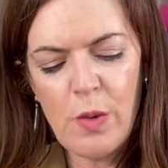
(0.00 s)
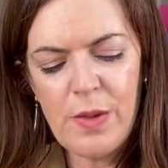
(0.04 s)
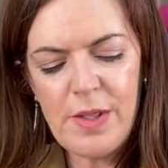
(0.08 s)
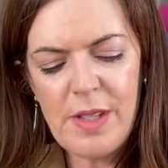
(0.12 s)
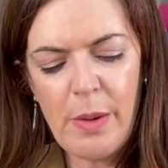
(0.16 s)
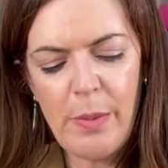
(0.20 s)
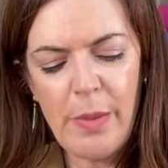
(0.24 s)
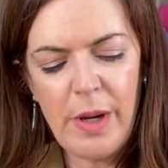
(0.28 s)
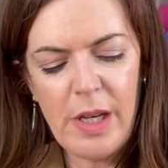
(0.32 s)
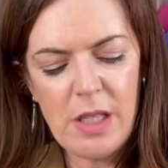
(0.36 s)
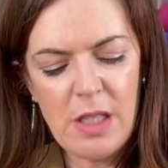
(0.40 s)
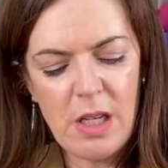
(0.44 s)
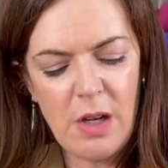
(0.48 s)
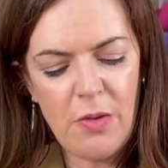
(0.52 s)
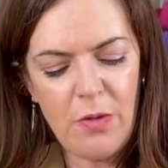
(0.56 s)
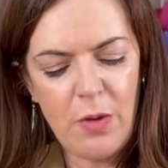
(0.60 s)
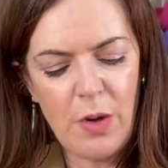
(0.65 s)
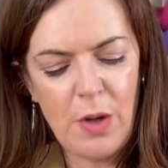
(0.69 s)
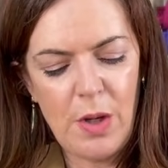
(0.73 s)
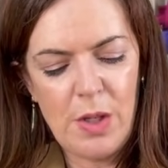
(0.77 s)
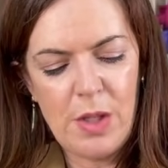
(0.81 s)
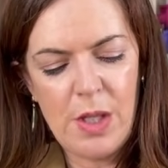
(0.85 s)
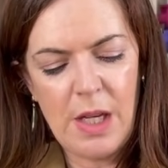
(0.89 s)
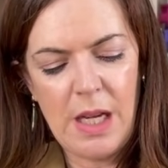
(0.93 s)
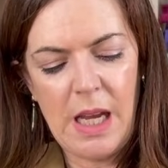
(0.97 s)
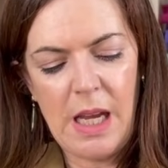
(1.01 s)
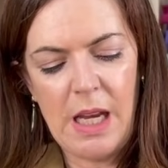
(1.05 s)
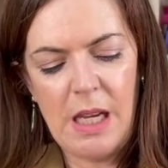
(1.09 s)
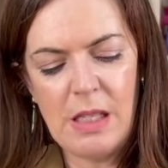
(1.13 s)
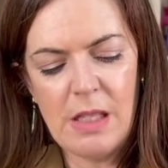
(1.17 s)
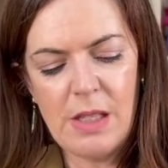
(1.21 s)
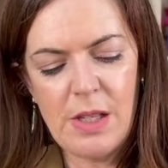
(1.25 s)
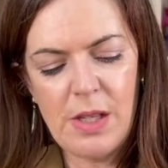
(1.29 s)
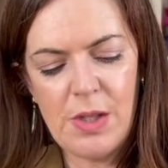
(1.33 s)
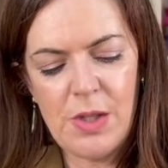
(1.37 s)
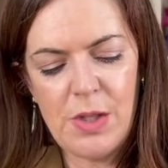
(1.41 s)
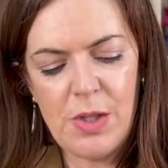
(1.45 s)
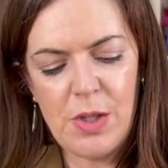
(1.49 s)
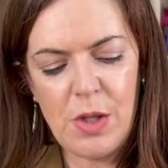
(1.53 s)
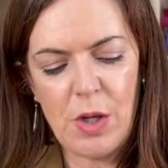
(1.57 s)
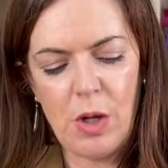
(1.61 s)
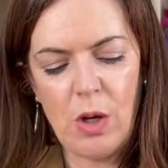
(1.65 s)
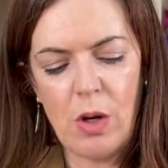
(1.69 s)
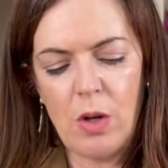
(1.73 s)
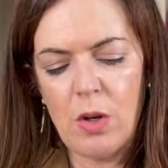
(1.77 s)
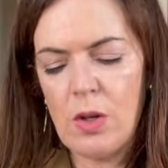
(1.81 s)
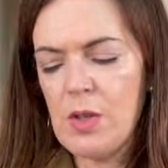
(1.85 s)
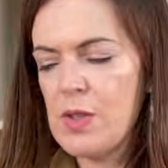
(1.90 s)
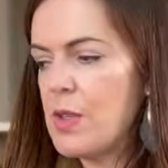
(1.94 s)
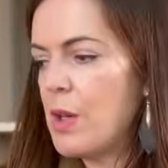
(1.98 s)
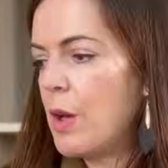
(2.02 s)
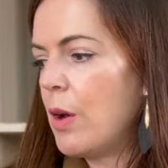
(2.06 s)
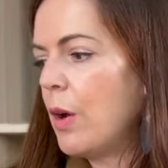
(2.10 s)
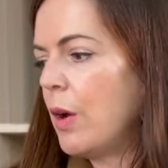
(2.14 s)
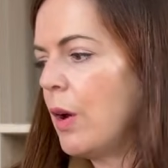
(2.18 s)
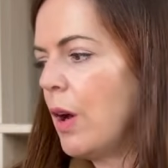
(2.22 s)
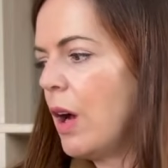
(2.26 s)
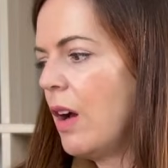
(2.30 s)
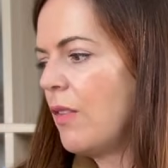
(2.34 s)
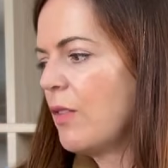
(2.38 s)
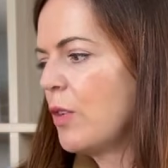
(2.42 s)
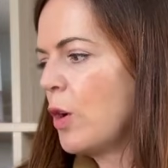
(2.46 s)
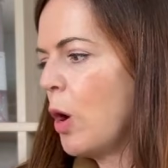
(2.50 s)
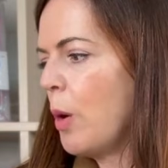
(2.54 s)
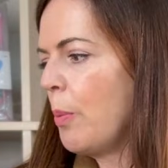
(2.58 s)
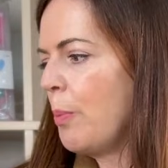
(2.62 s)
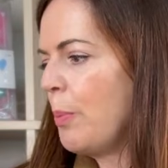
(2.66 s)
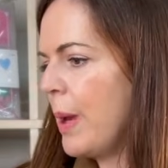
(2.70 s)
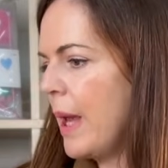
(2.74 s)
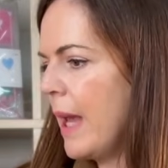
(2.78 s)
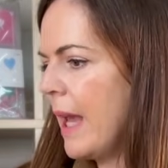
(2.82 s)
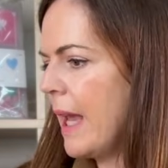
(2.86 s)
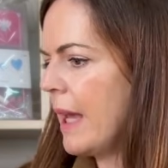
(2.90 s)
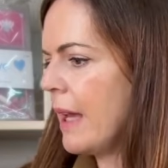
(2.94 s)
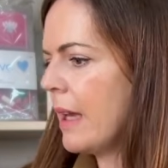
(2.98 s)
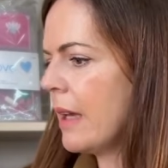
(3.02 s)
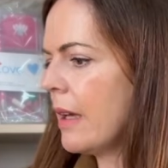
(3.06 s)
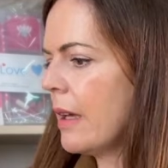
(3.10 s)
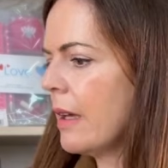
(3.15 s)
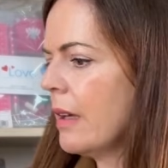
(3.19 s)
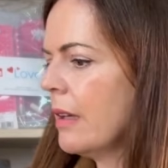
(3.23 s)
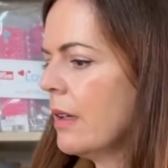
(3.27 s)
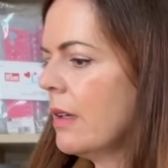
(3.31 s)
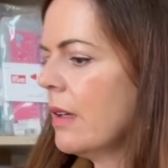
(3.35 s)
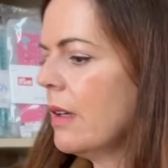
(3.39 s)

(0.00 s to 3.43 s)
was something different to get into stock. So I've got pink,